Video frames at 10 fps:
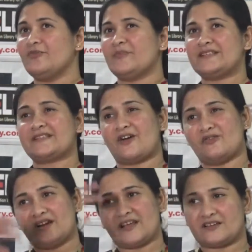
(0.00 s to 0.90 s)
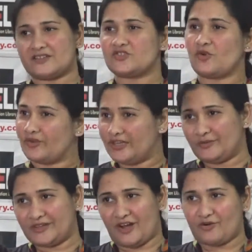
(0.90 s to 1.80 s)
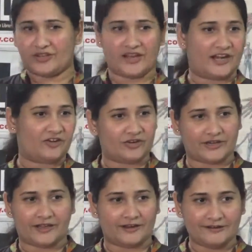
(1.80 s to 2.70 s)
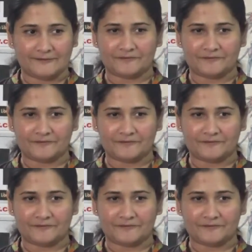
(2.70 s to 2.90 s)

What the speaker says: may sound like a story without a head or tail,